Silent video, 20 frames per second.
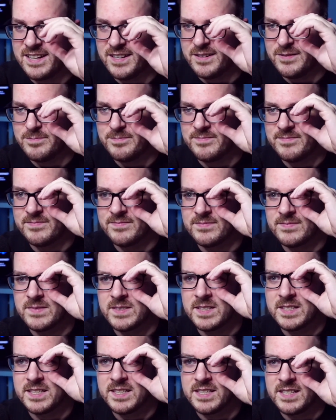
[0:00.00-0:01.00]
them,
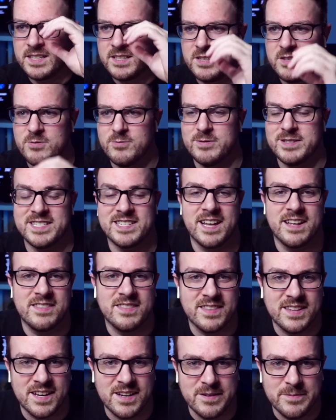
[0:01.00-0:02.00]
you
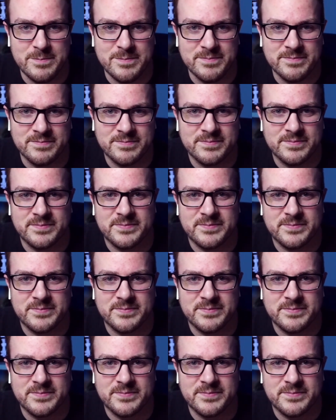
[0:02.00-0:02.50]
resent them.